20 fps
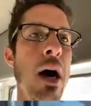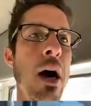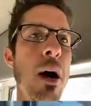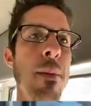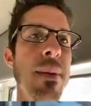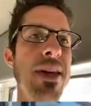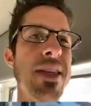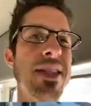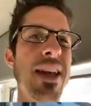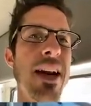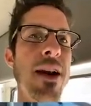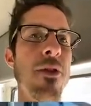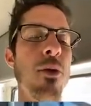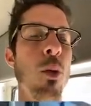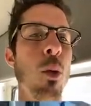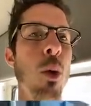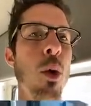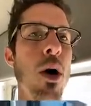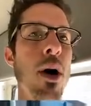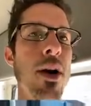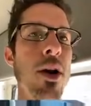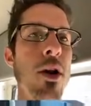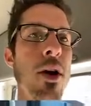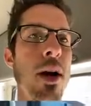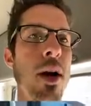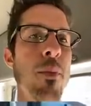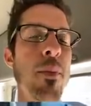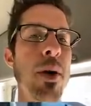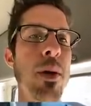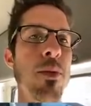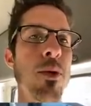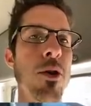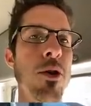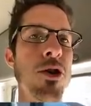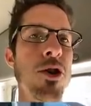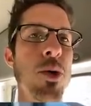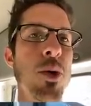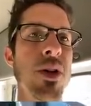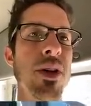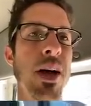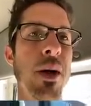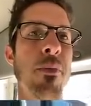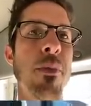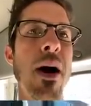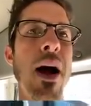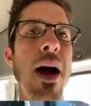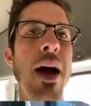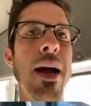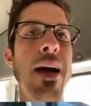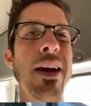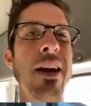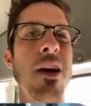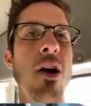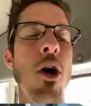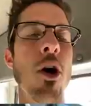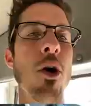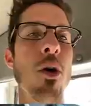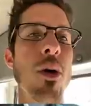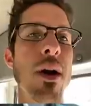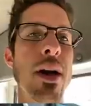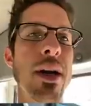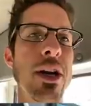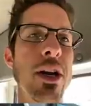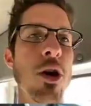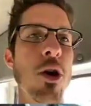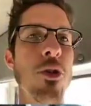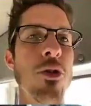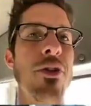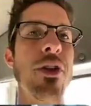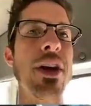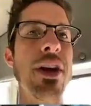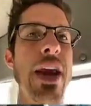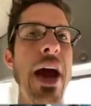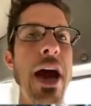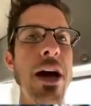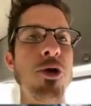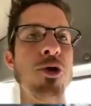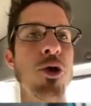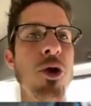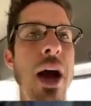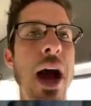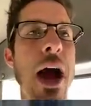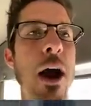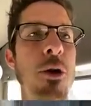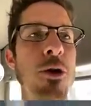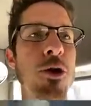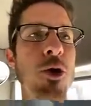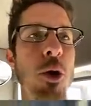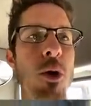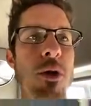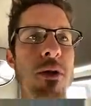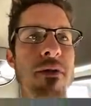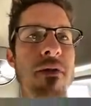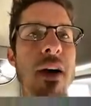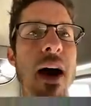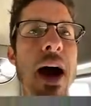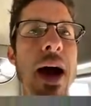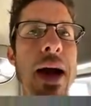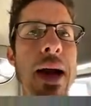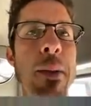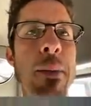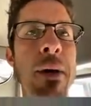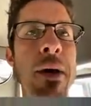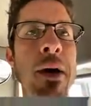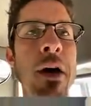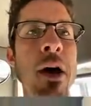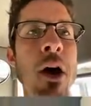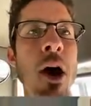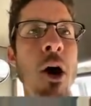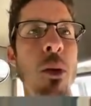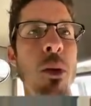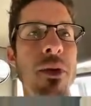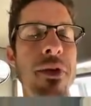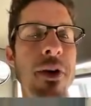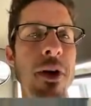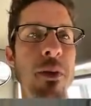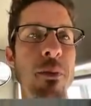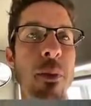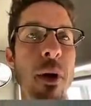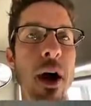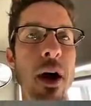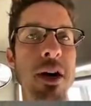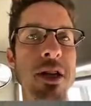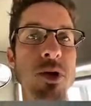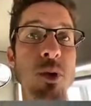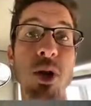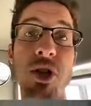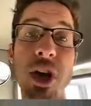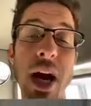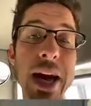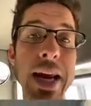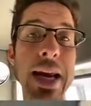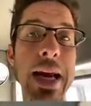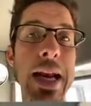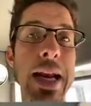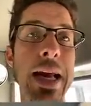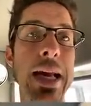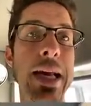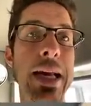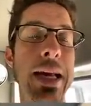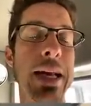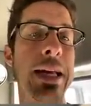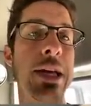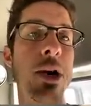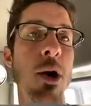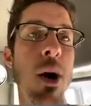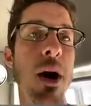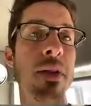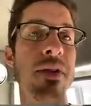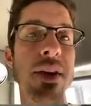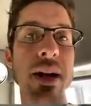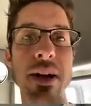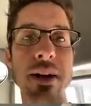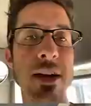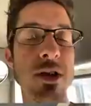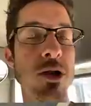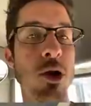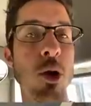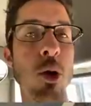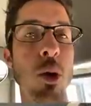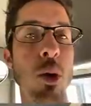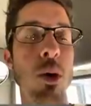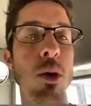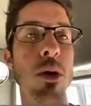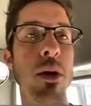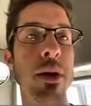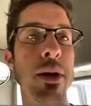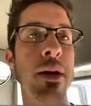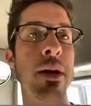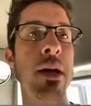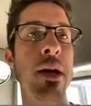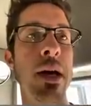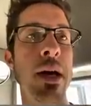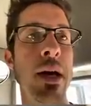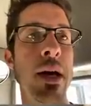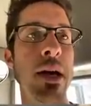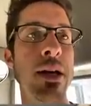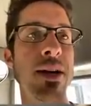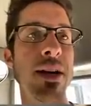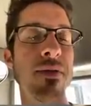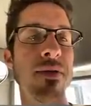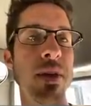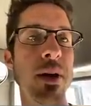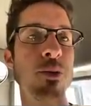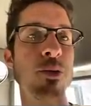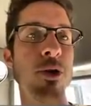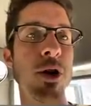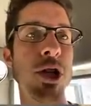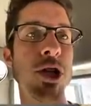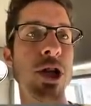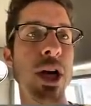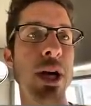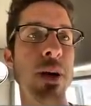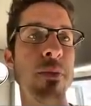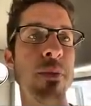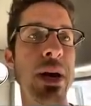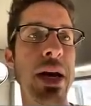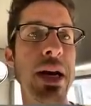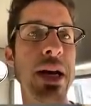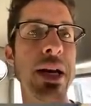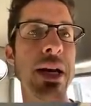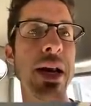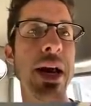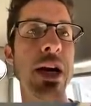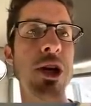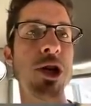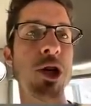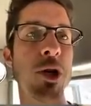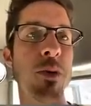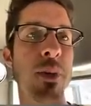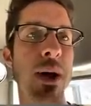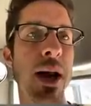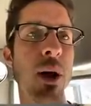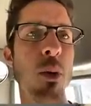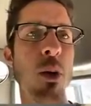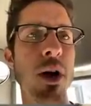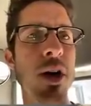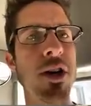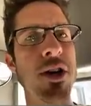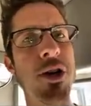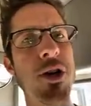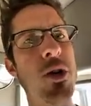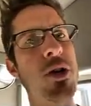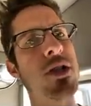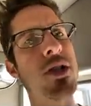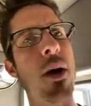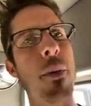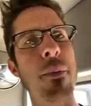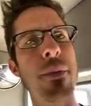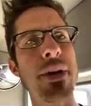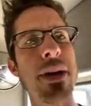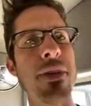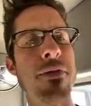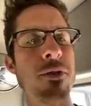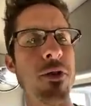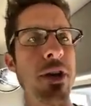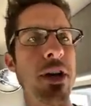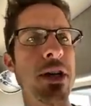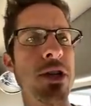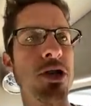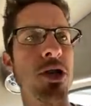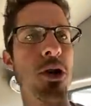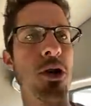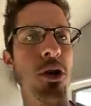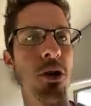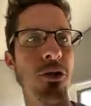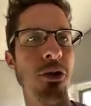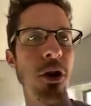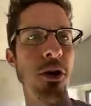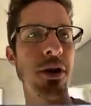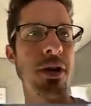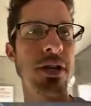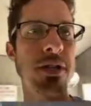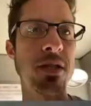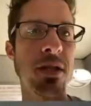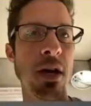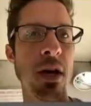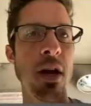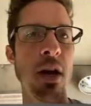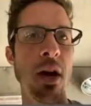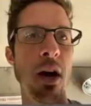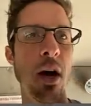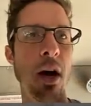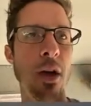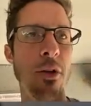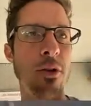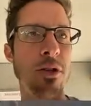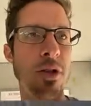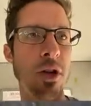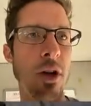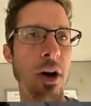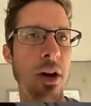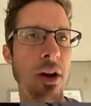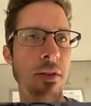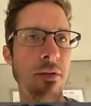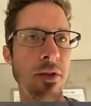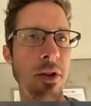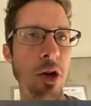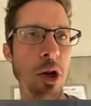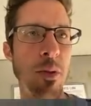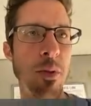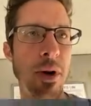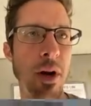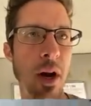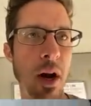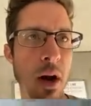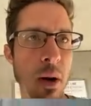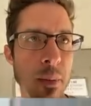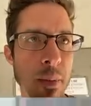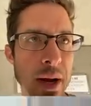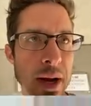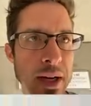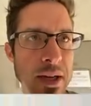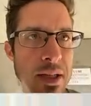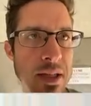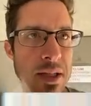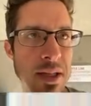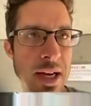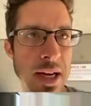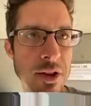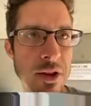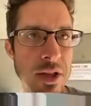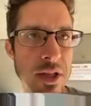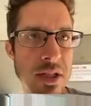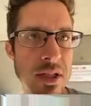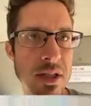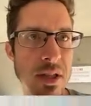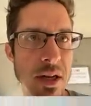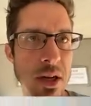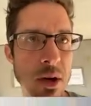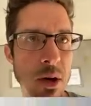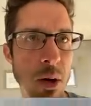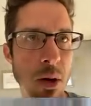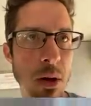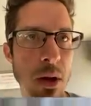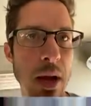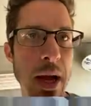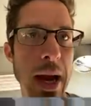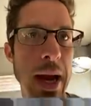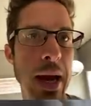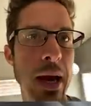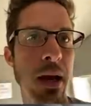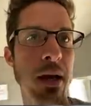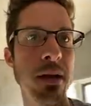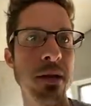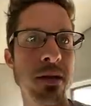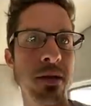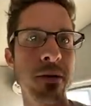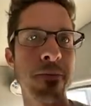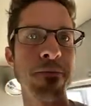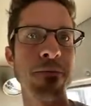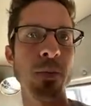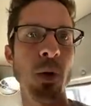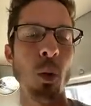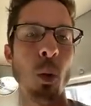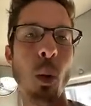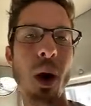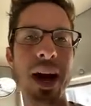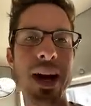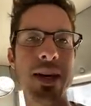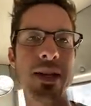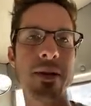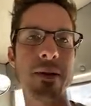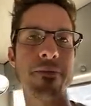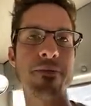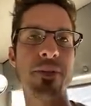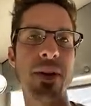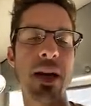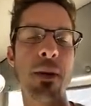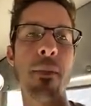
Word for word: instead of the wood. A lot of people are doing like pine and oak and, you know, the natural outdoor vibe with their bus, which I get it, and, you know, I think that's cool and definitely appreciate being in nature, but I wanted to do something different. So you'll notice there's a lot of aluminum and stainless steel and white in